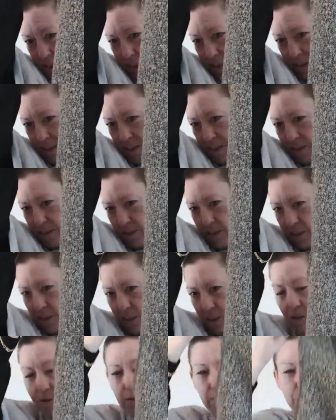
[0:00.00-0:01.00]
Quite
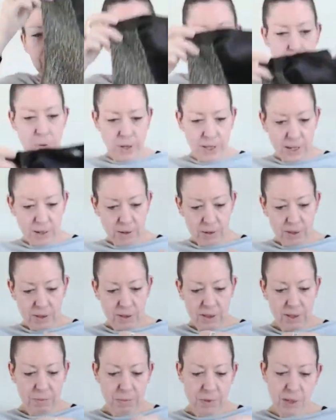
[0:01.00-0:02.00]
like, oh, I might put that
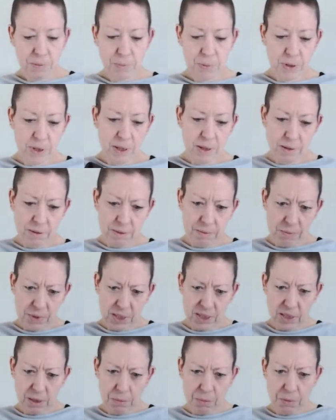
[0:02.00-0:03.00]
on in my, put that in
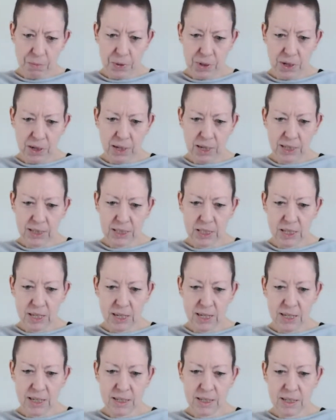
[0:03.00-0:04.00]
my summer pile,
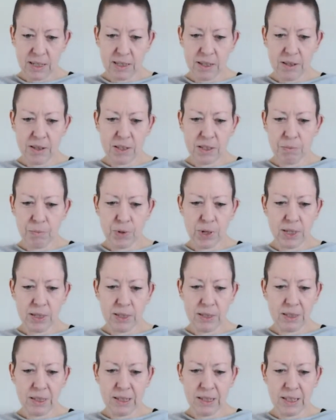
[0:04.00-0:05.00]
actually. I don't think the
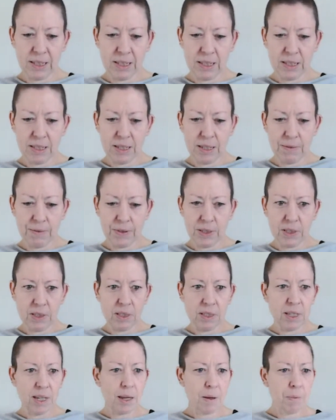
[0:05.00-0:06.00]
brand's anything,
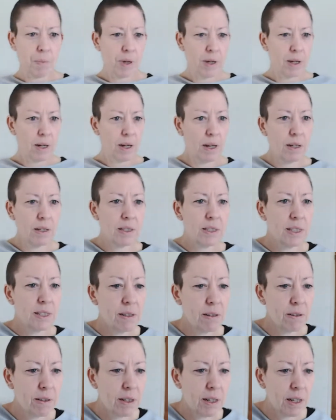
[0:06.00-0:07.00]
TFNC, but I
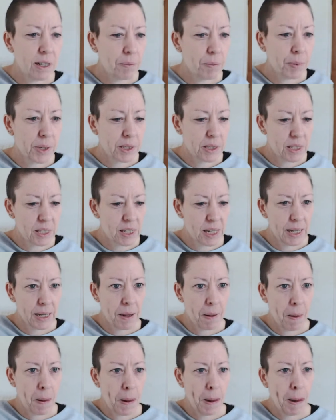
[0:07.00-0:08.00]
did look up,
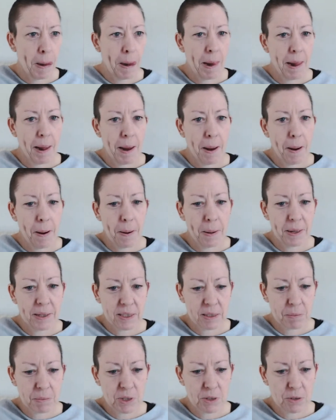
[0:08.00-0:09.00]
actually. Oh,
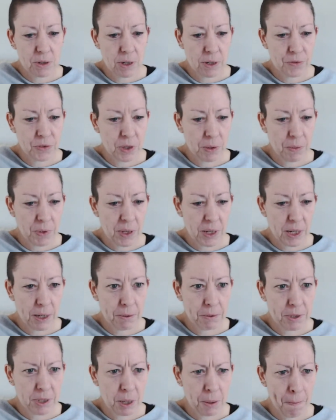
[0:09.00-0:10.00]
let's get my drafts up. I
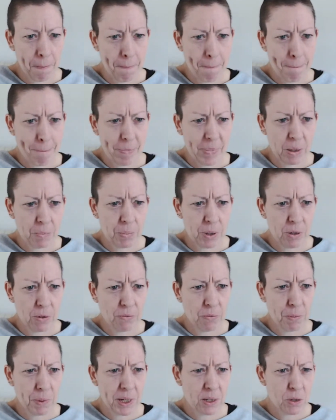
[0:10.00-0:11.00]
think I was going to put it
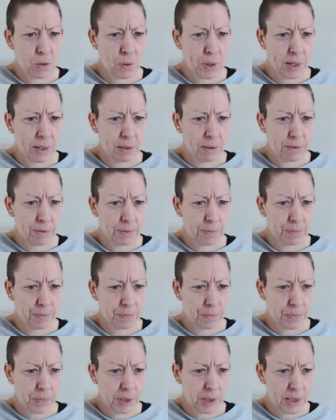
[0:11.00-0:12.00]
on for about 12,
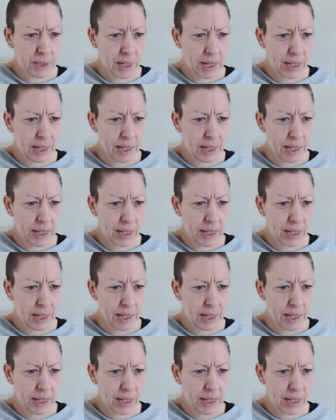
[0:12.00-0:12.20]
but